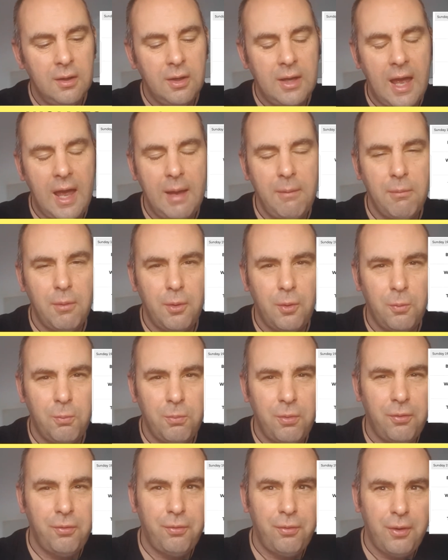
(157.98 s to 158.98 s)
Game
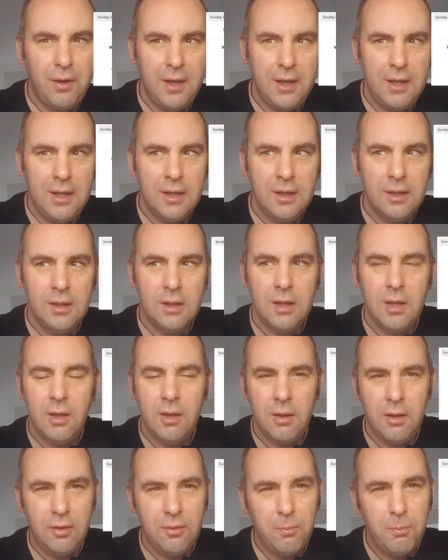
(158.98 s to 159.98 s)
number 3
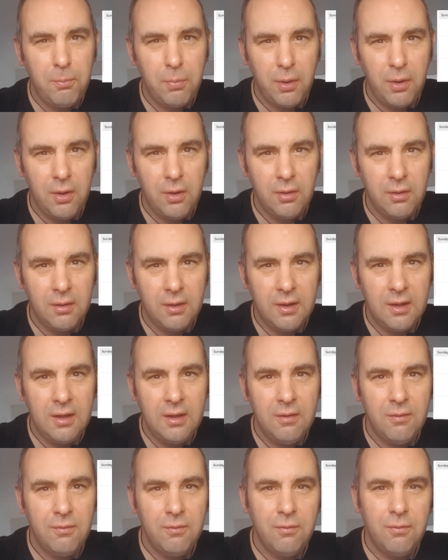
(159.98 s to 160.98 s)
is
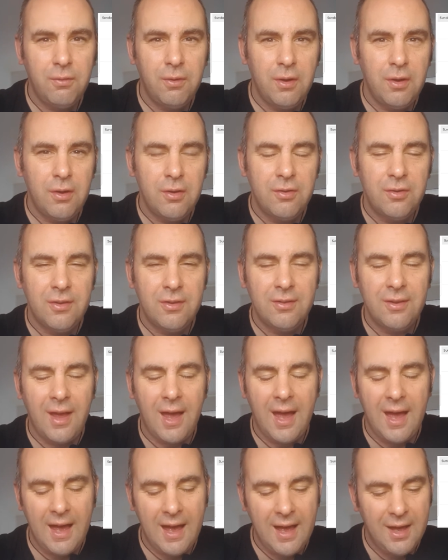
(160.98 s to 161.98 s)
Burnley versus
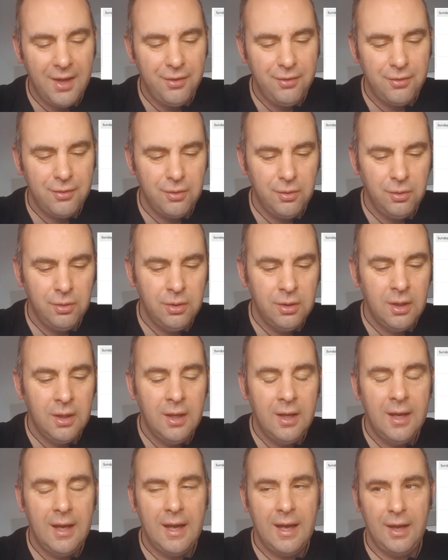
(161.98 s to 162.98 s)
Arsenal.
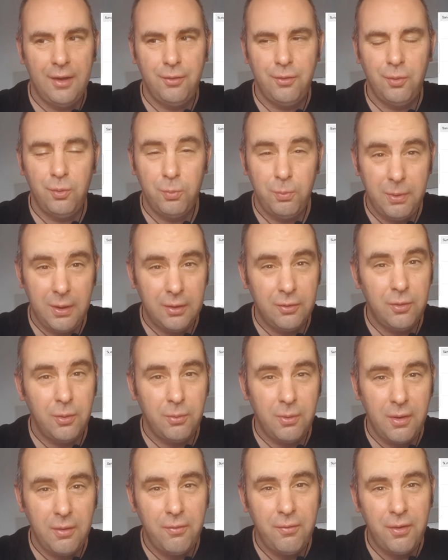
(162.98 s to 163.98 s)
Arsenal picked
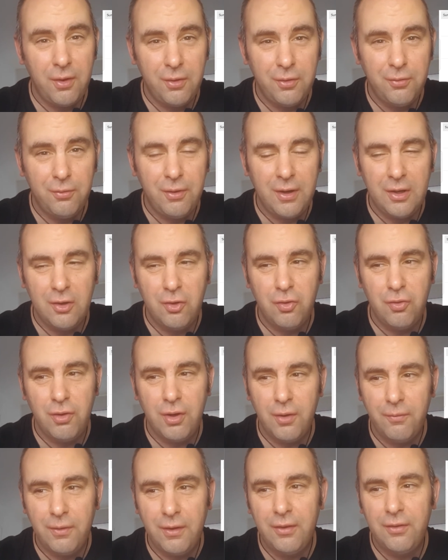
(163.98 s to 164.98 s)
up their first
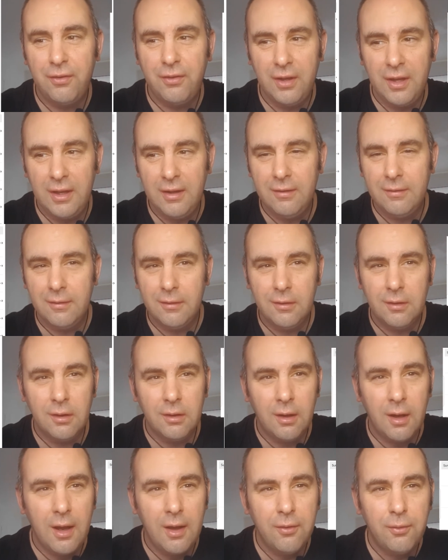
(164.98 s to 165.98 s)
victory of the season
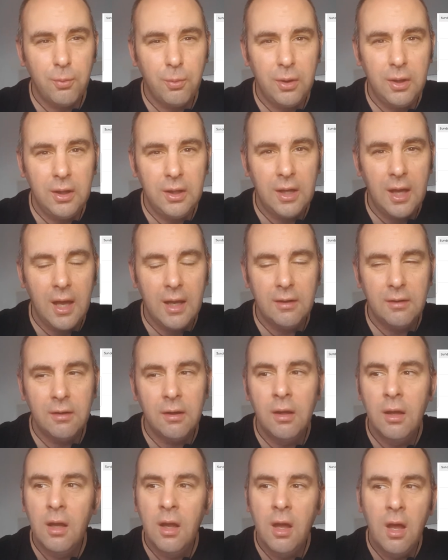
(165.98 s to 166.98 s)
last weekend.